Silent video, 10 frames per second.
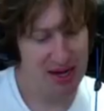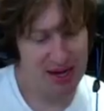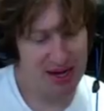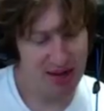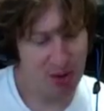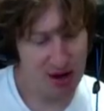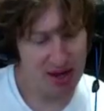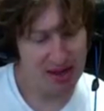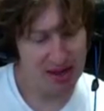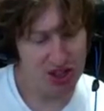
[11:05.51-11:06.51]
in the way
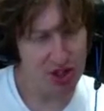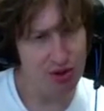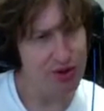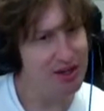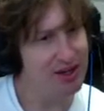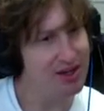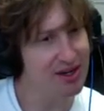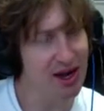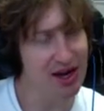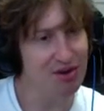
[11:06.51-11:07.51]
that children
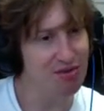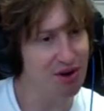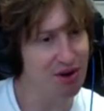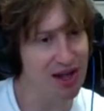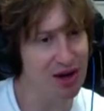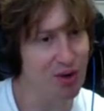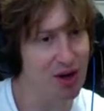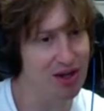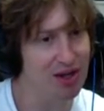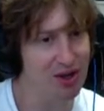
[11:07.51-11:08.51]
kind of are like, well,
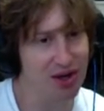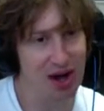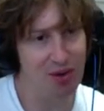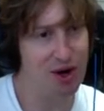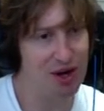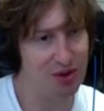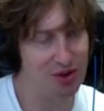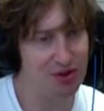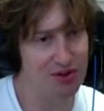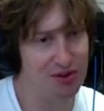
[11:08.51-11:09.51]
look, I want to go to the
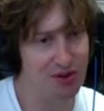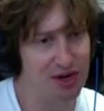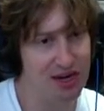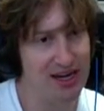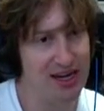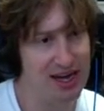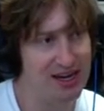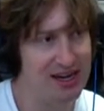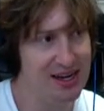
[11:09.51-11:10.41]
store and get candy,